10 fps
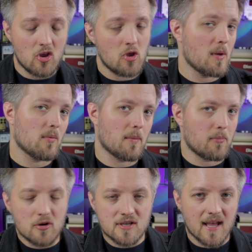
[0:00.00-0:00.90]
you may want
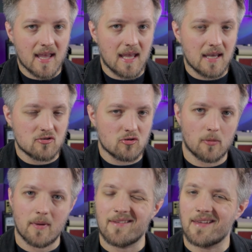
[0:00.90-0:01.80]
to push that gain control
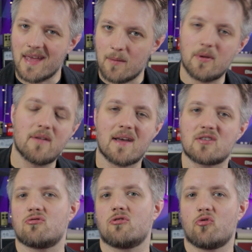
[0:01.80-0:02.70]
a bit to get a bit of
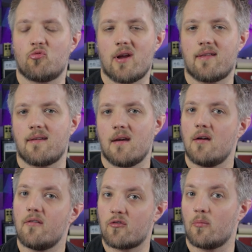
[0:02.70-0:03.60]
extra grit
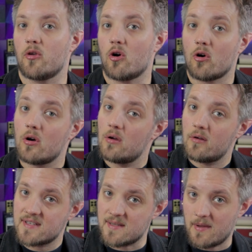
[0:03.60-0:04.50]
from your
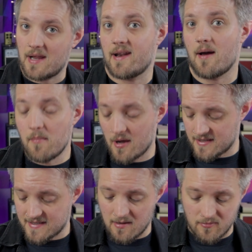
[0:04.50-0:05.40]
simulated
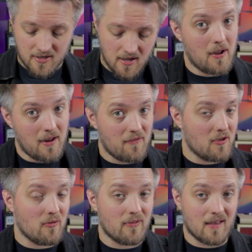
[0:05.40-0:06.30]
humbucker sound. But if
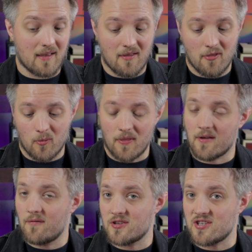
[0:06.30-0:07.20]
you're using the one
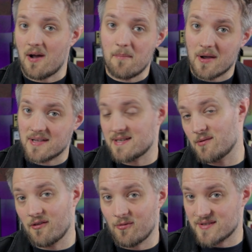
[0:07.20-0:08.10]
that converts your humbucker
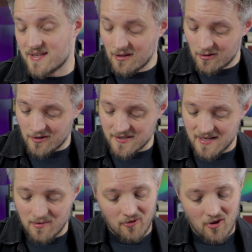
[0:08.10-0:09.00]
sound into a single coil
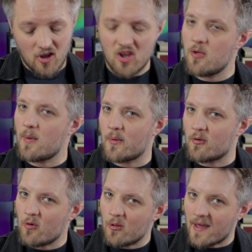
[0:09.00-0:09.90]
sound, you might want
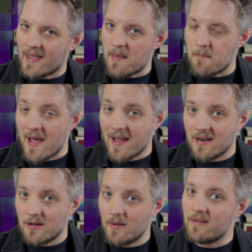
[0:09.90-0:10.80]
to roll that gain back
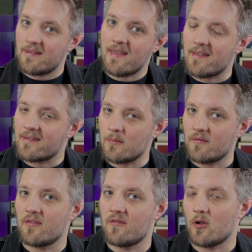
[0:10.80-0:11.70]
a little bit to take some
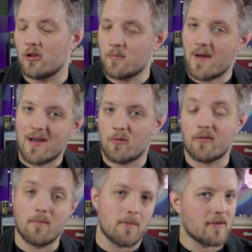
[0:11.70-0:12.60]
of the volume out
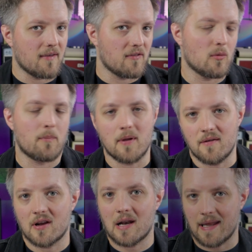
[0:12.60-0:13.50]
to maybe give you a bit
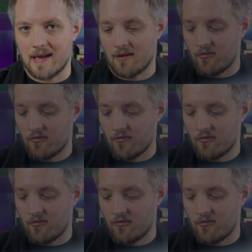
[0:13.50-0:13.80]
of a cleaner